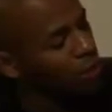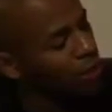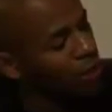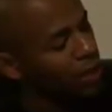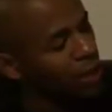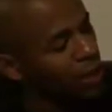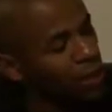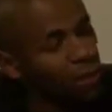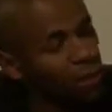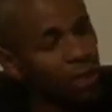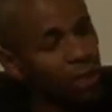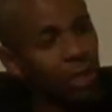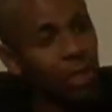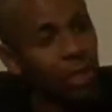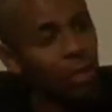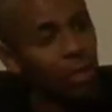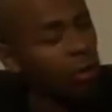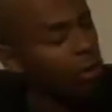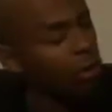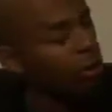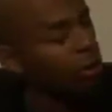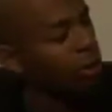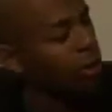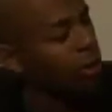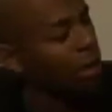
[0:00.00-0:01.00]
down
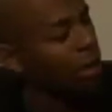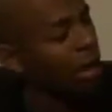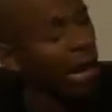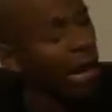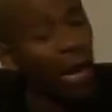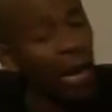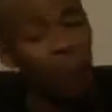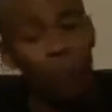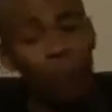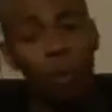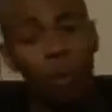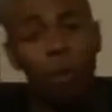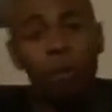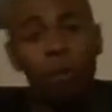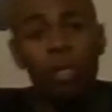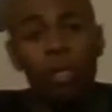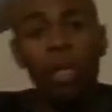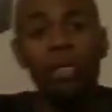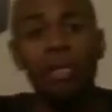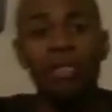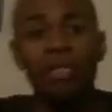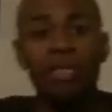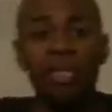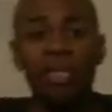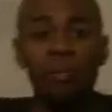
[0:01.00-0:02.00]
here,
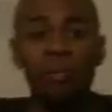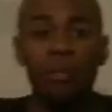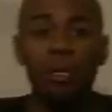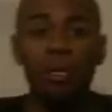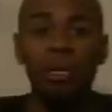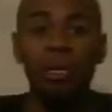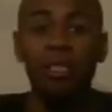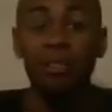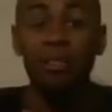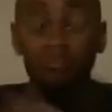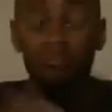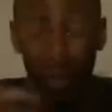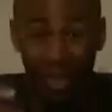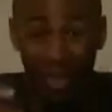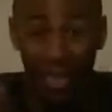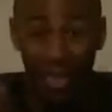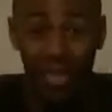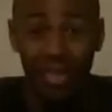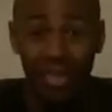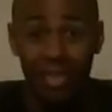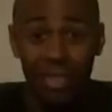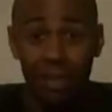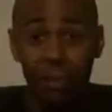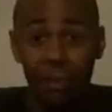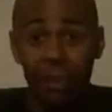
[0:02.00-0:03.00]

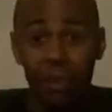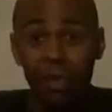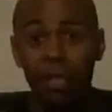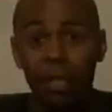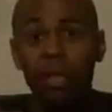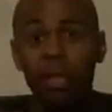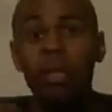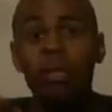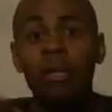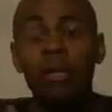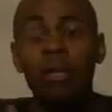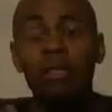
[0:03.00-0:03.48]
hypoglycemia,